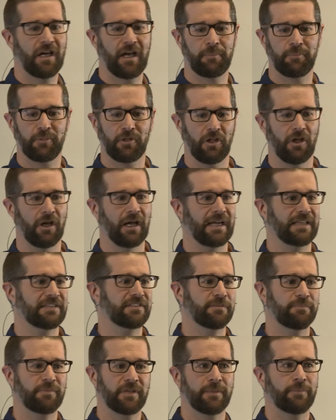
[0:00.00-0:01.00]
apply
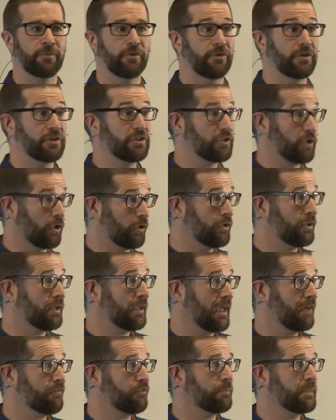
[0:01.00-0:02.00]
to people that don't
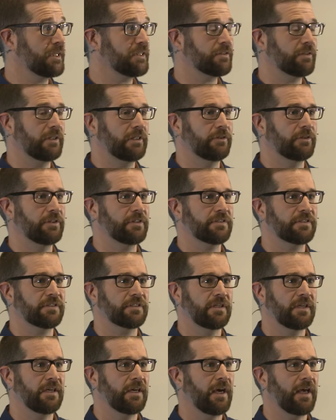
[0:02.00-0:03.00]
have a mental illness,
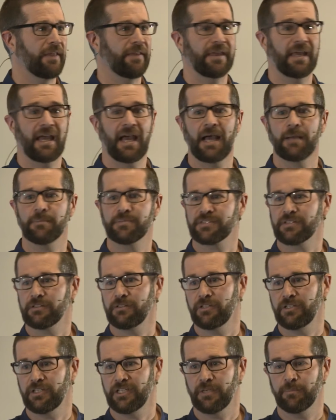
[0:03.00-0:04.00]
and they
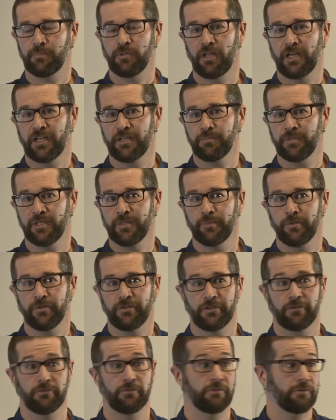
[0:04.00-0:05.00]
absolutely apply to people
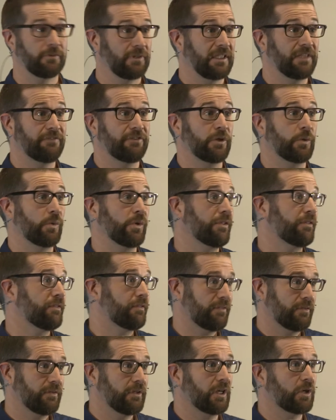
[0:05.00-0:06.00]
that are living
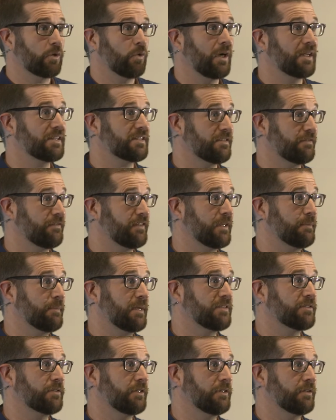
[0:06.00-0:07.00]
with, you know, quite severe
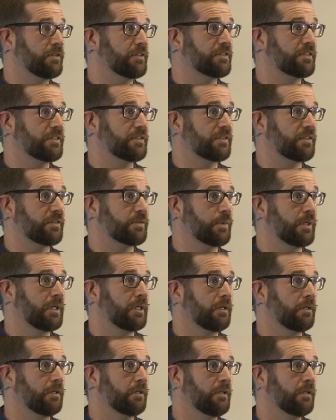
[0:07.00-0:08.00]
mental illnesses as well.